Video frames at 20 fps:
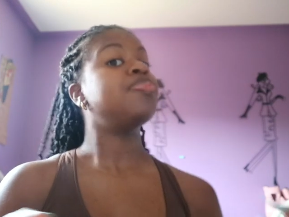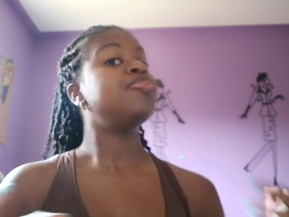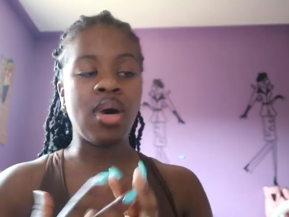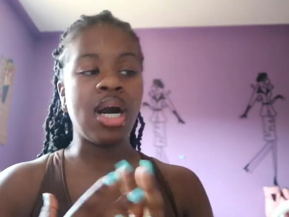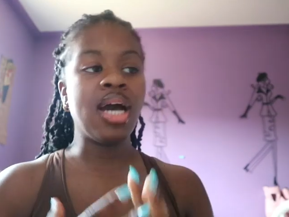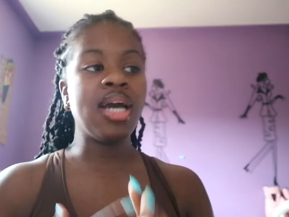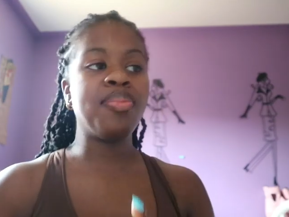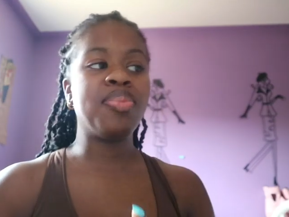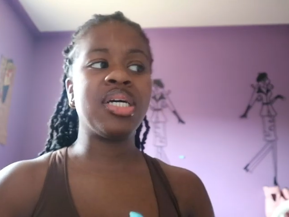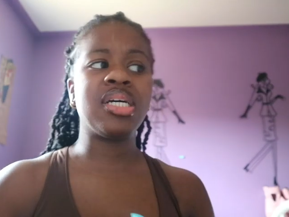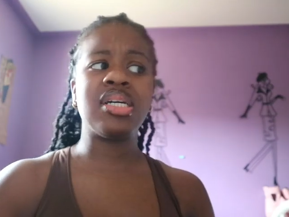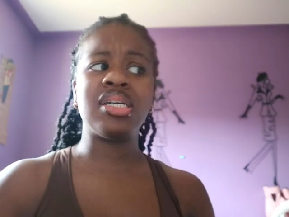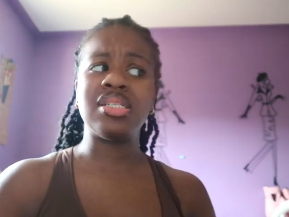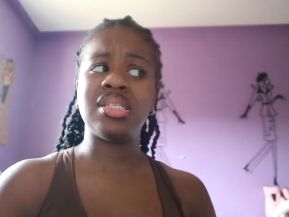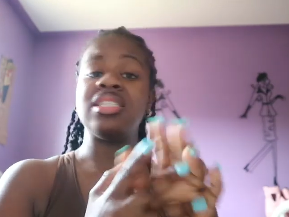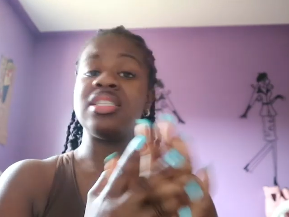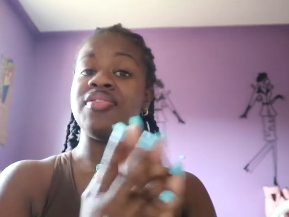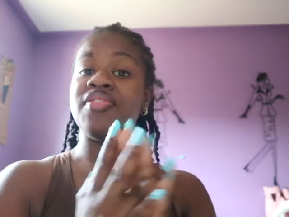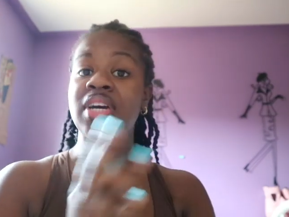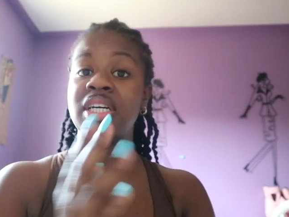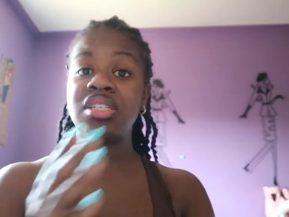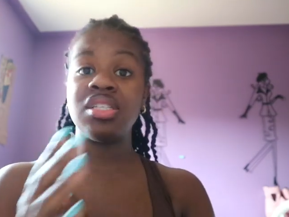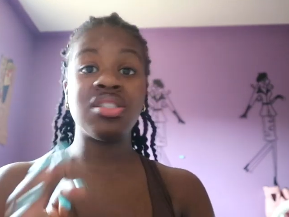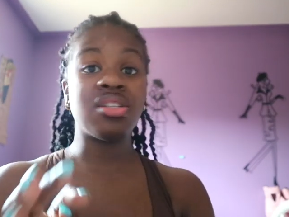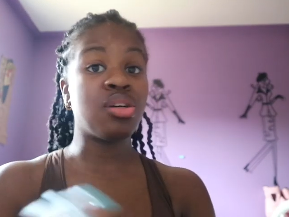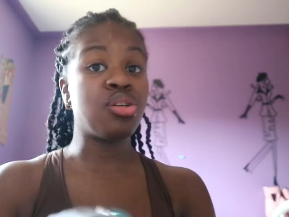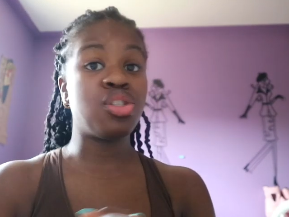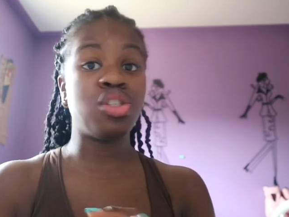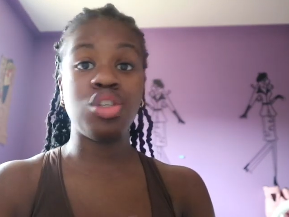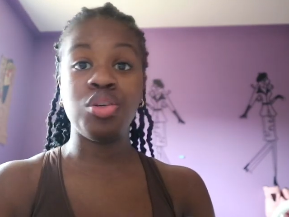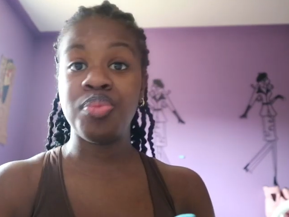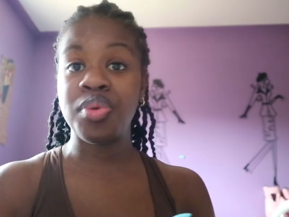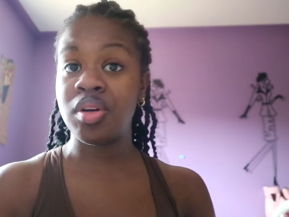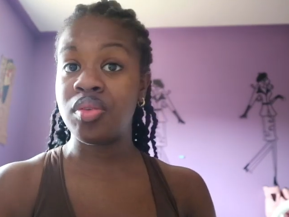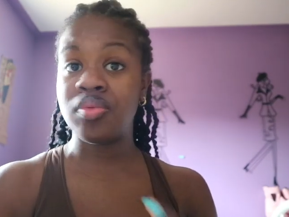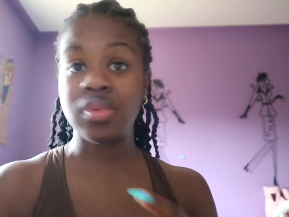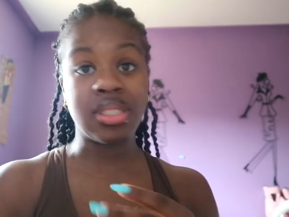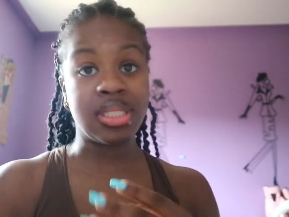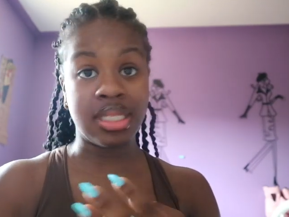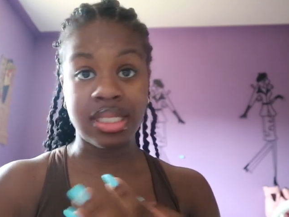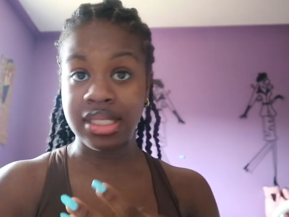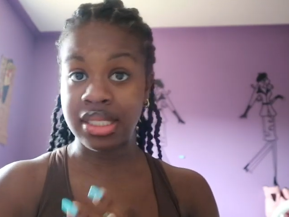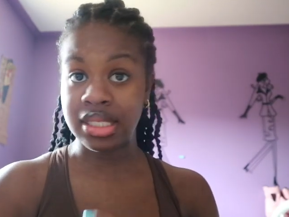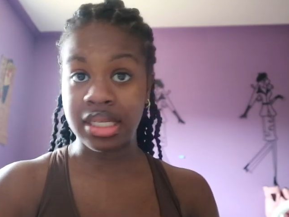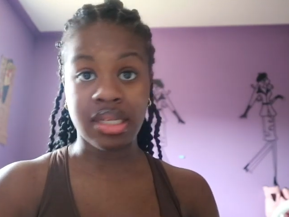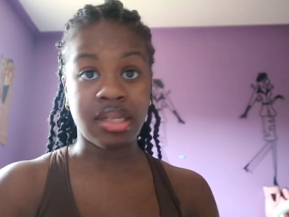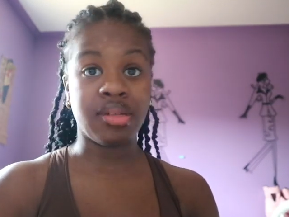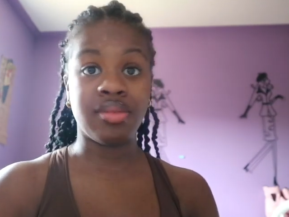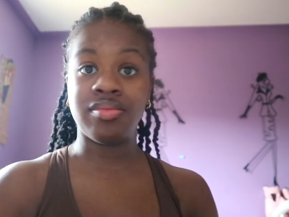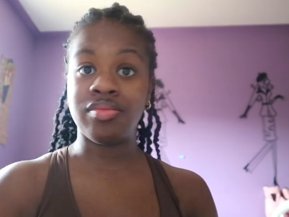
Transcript: Why? Because these infections are super resistant,